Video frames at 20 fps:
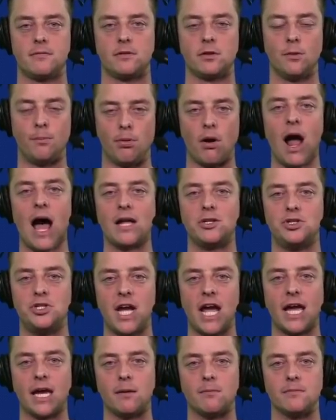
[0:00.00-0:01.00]
LeBron
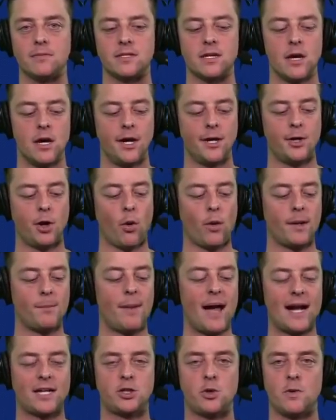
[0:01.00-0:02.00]
James going
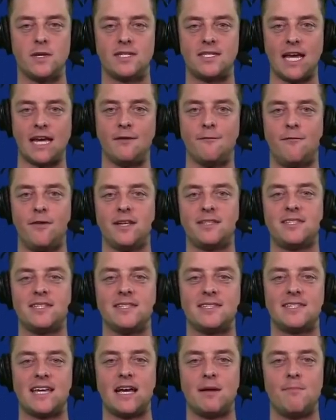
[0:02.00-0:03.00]
back to his St.
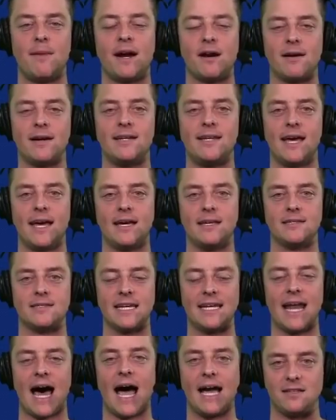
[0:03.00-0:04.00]
Vincent, St. Mary days
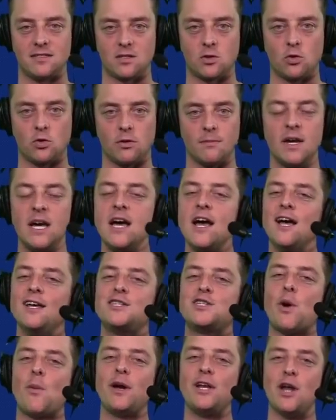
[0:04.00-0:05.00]
in high school.
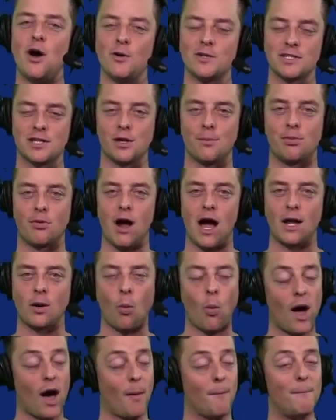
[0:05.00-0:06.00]
So he knows LeBron
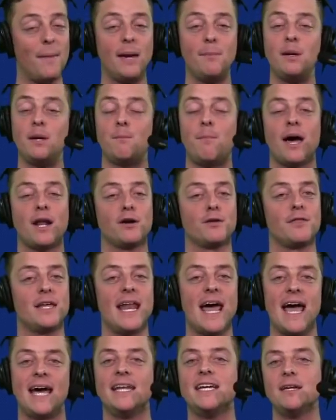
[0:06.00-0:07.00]
well, maybe better than
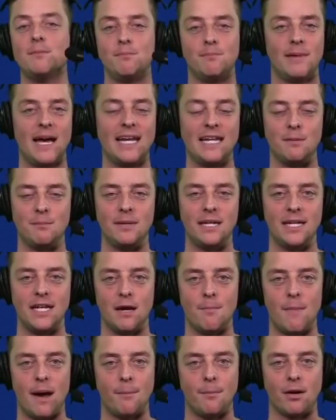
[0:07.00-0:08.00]
any, any
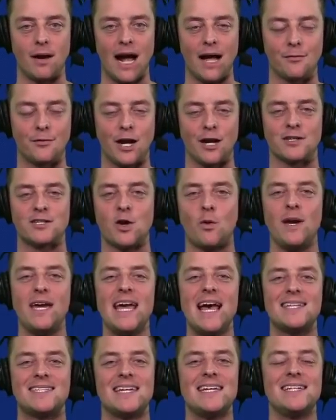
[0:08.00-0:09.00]
media member out there. So he
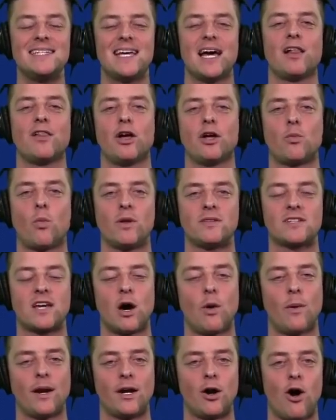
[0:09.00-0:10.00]
has intel on what's
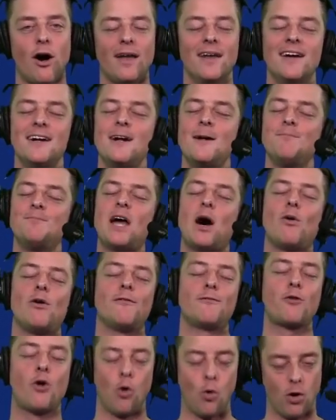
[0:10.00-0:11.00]
going on. Now,
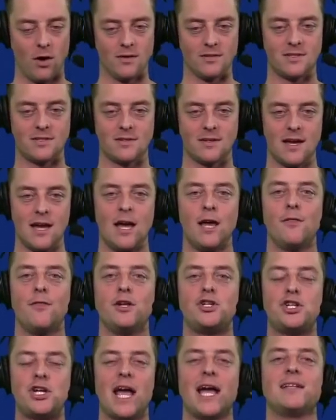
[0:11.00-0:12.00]
of course, the
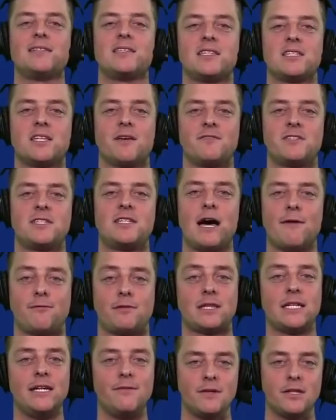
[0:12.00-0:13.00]
chances of Steph
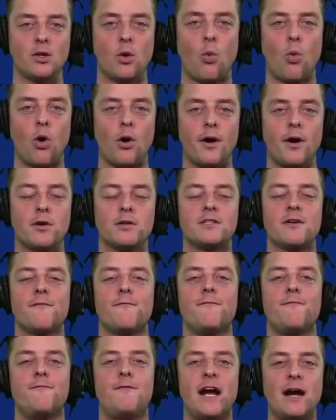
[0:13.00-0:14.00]
leaving the Warriors
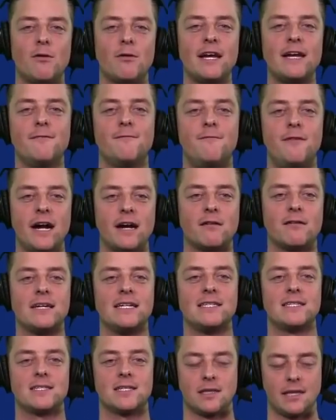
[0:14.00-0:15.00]
very, very
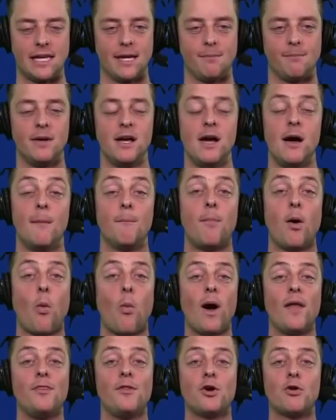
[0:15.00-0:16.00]
slim. But
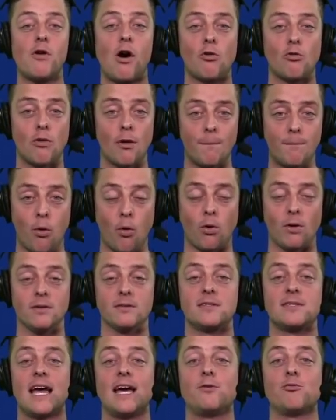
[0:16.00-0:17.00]
when there are
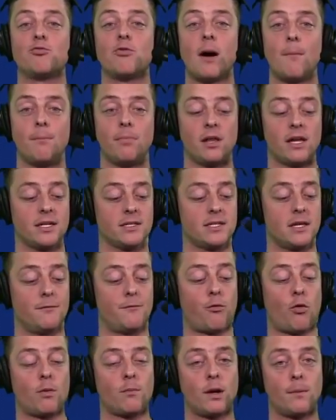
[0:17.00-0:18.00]
reports and rumblings and
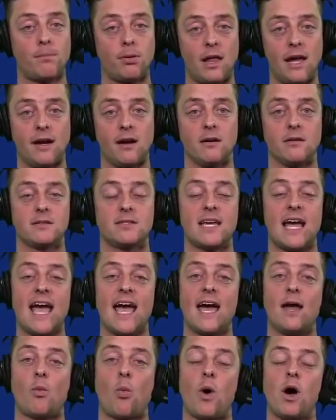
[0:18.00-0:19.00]
former players
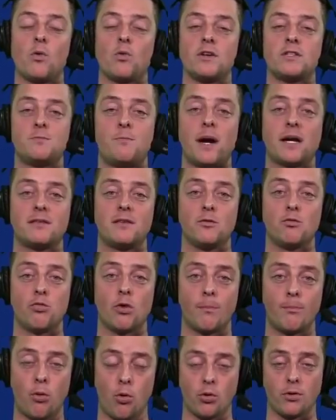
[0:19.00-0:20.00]
and well-respected
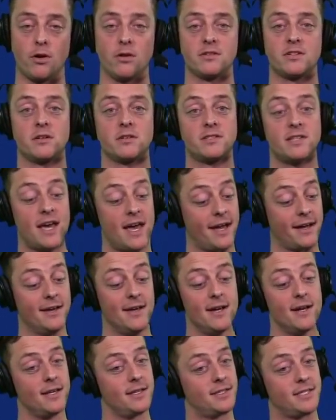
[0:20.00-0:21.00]
reporters are saying
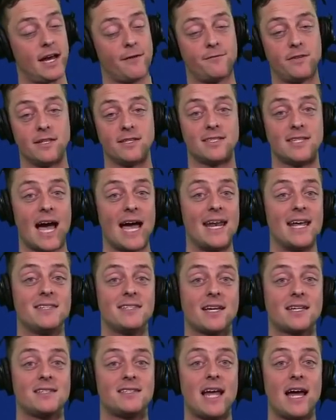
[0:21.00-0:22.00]
Steph didn't sign
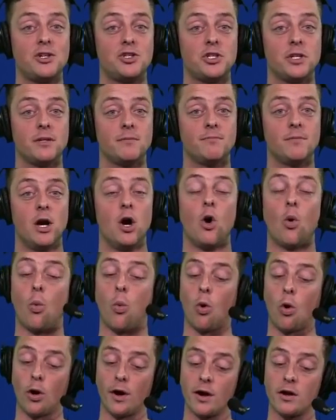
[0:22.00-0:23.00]
his extension,
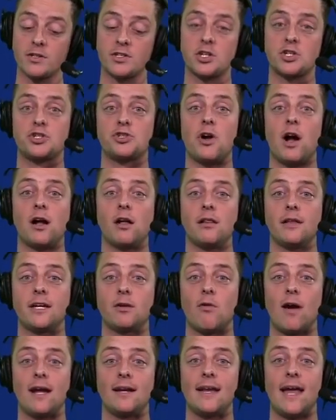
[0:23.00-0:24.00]
Warriors are struggling
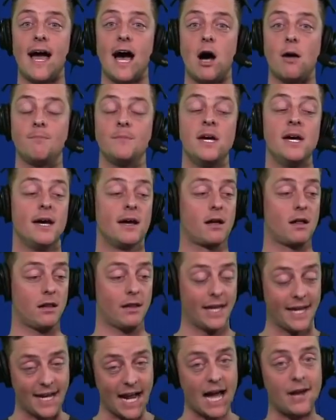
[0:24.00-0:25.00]
right now,
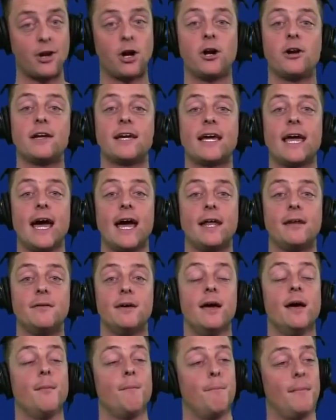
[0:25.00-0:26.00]
Klay got hurt again,
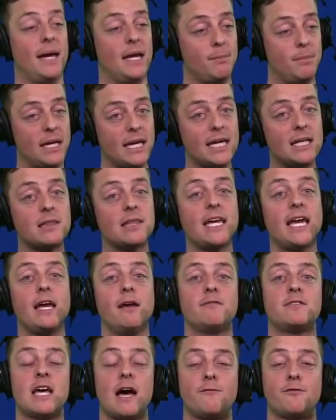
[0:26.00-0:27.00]
maybe he
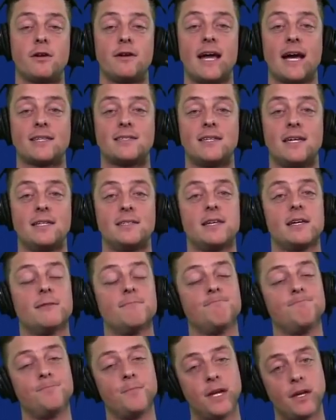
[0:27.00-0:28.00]
leaves after next
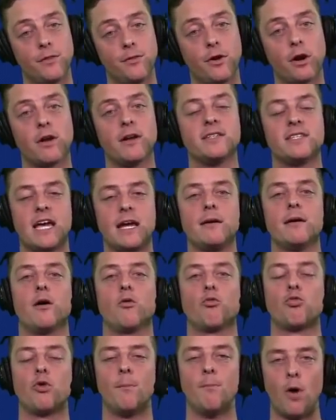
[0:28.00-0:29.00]
season, there is a
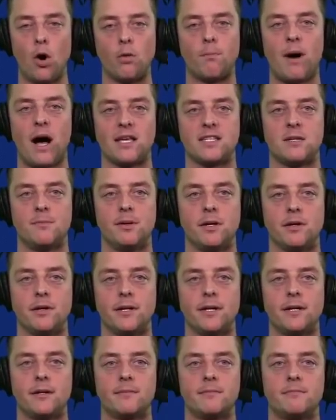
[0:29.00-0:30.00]
remote
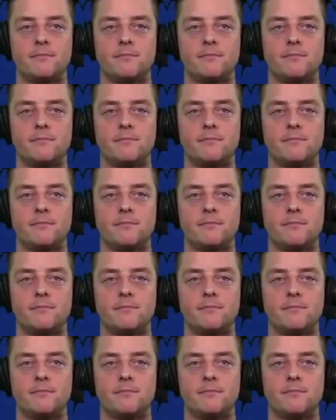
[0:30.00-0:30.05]
possibility.